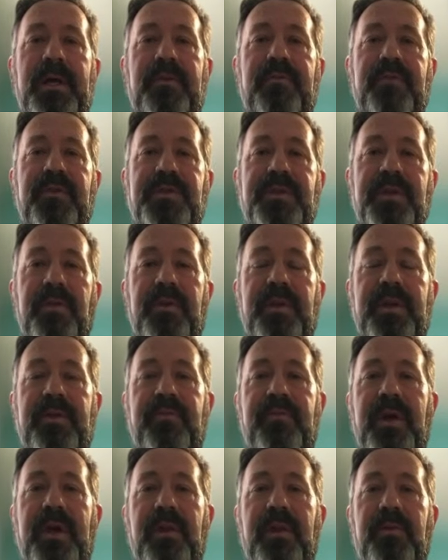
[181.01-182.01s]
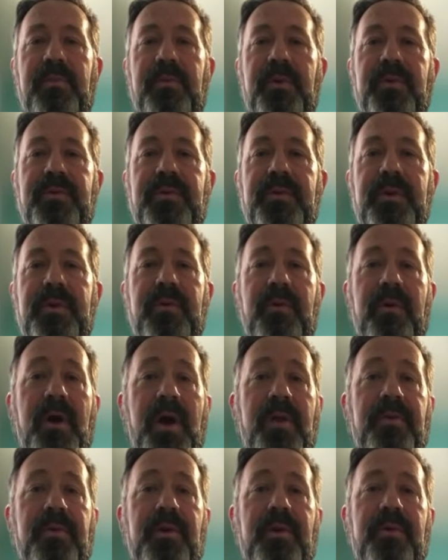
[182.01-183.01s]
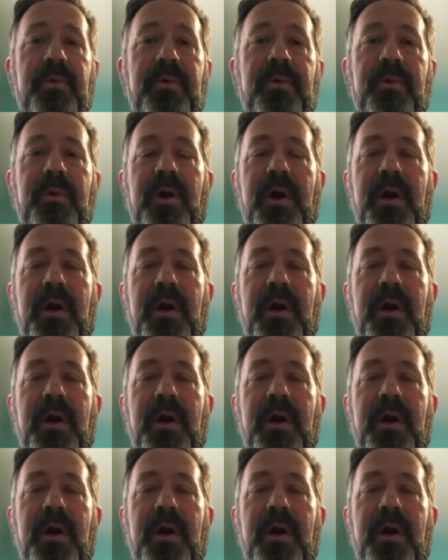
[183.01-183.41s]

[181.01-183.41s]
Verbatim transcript: facility available to either onload or